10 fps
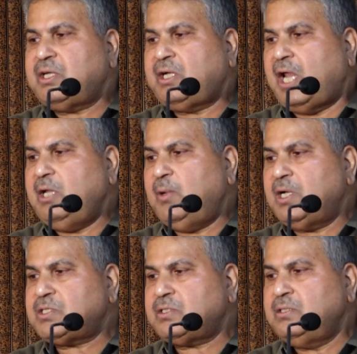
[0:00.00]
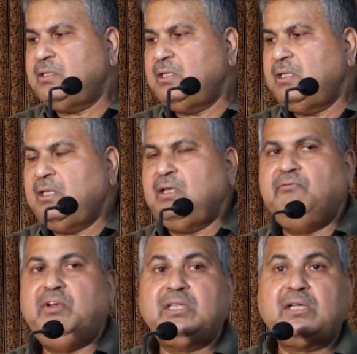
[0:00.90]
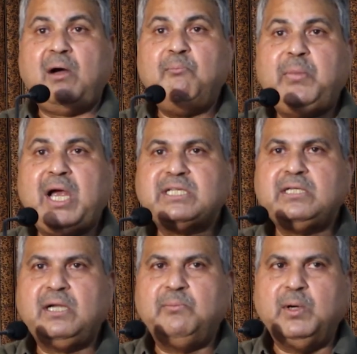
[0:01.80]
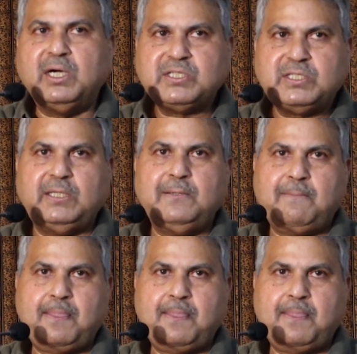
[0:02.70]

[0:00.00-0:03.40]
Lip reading: and animals, with compassion and mercy.